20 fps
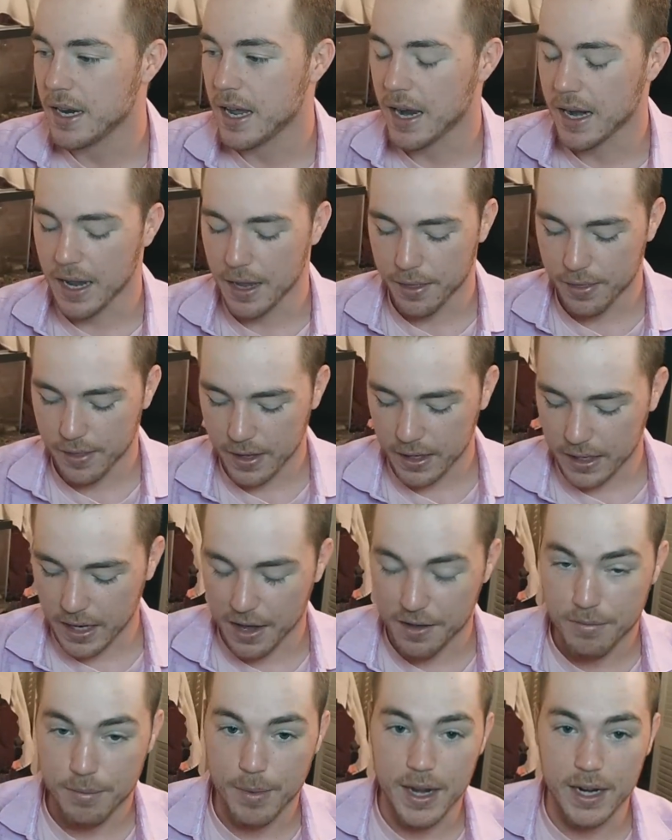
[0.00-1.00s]
And I think
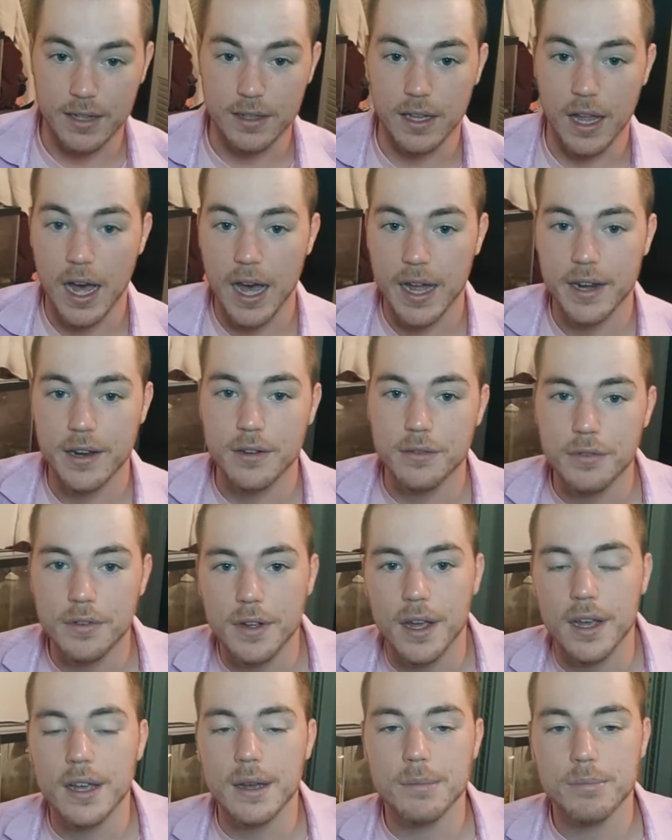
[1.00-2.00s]
I've made a lot of
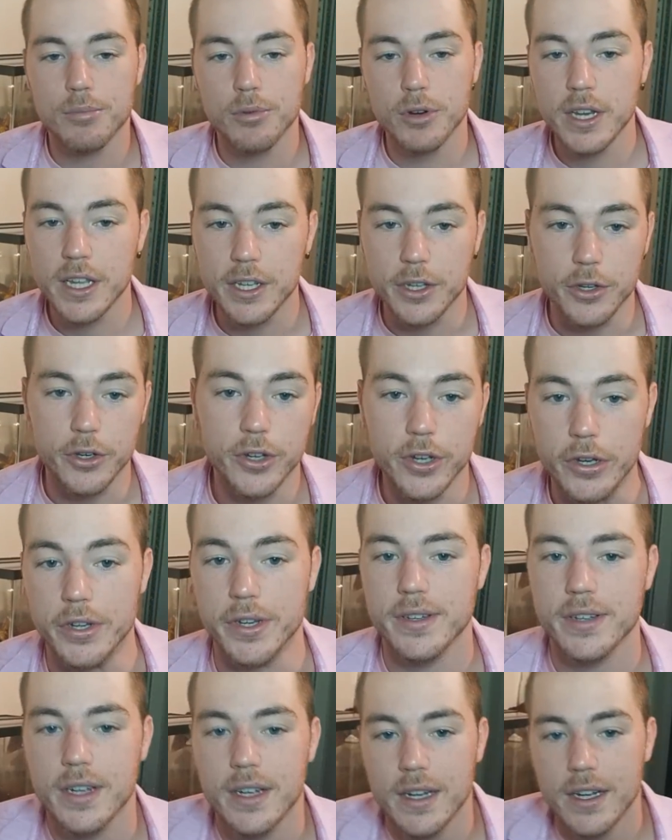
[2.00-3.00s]
pretty
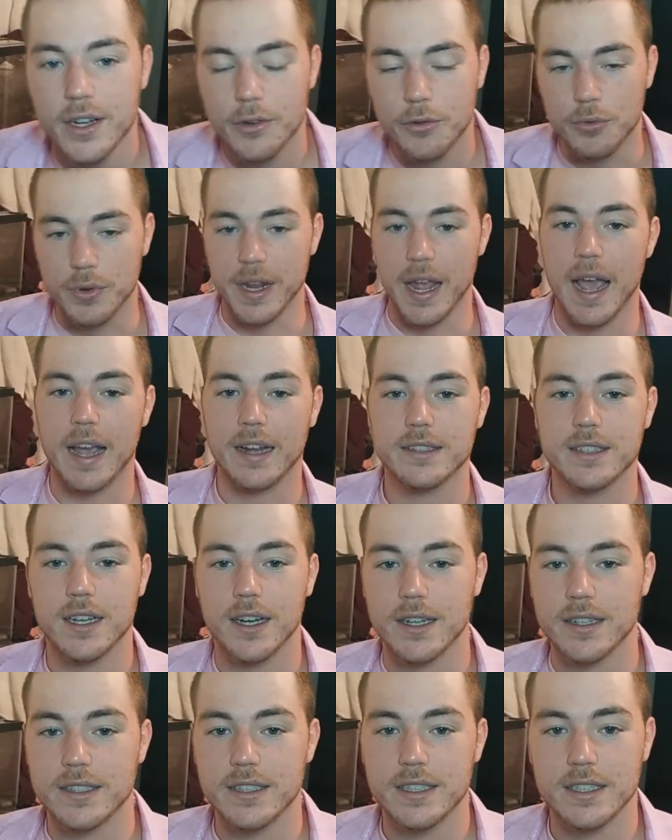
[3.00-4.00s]
good React
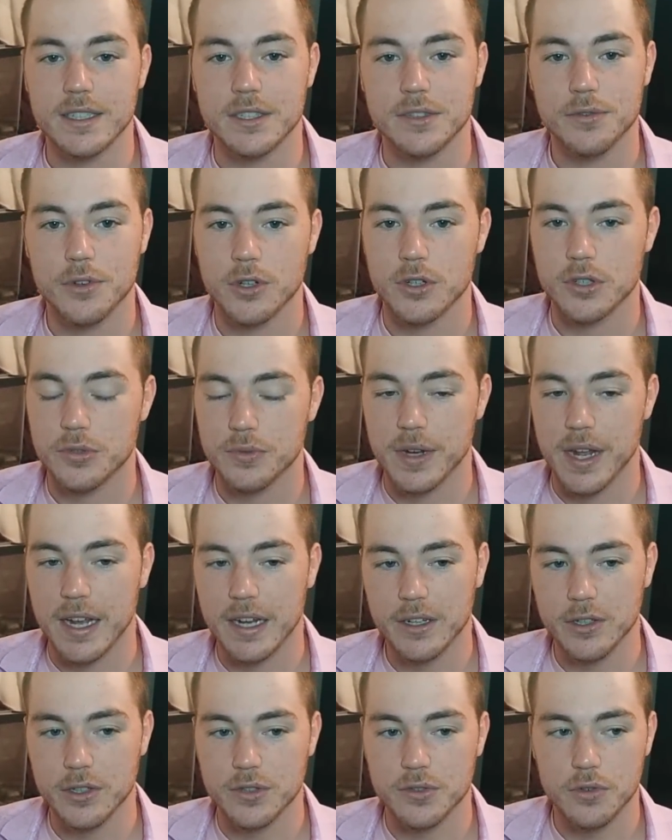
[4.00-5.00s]
content as far as
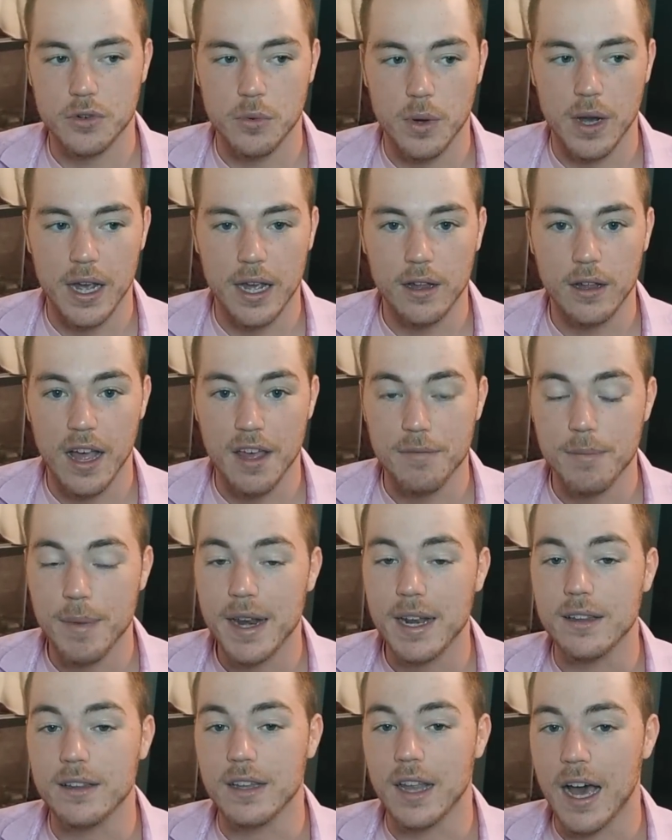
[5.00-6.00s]
React goes for a while. I've made
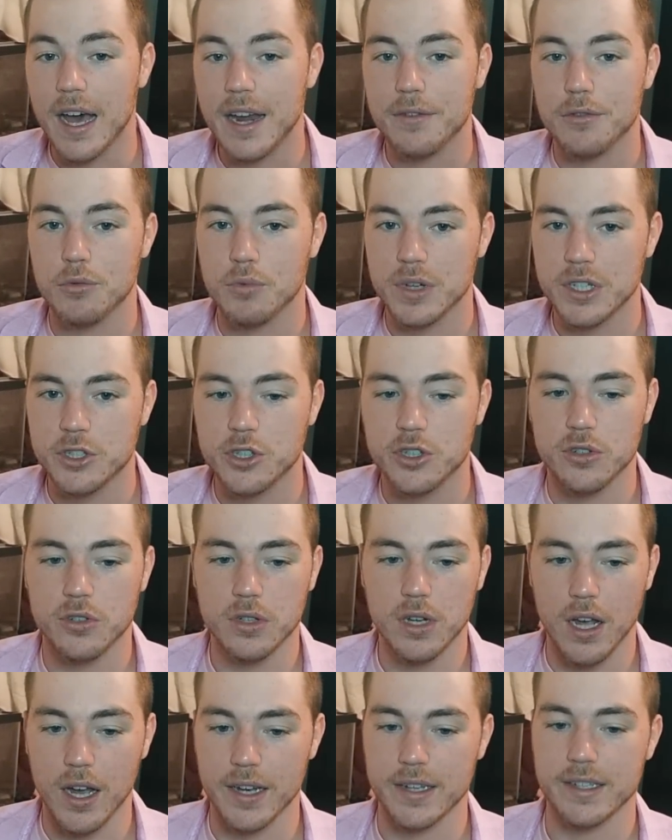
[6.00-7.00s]
a lot of original
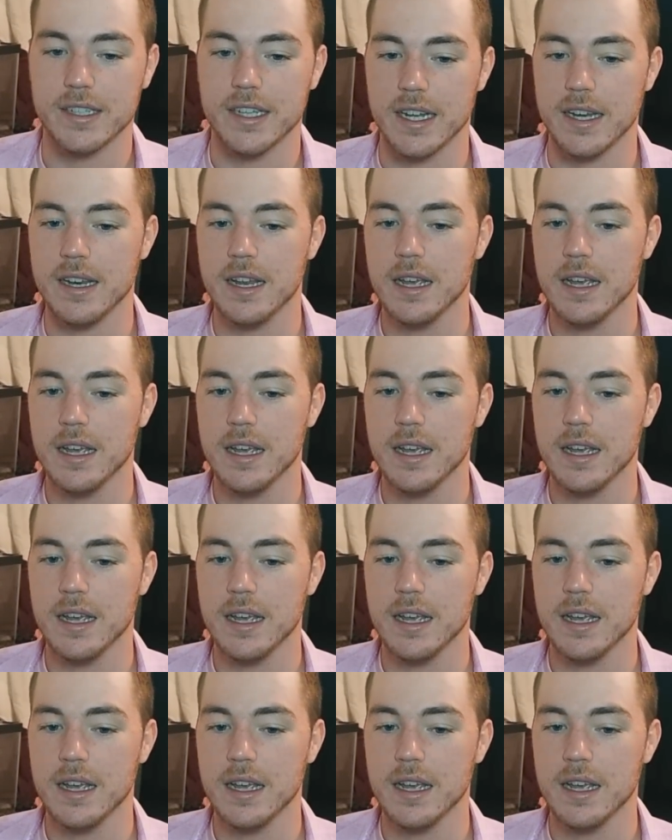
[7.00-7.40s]
content.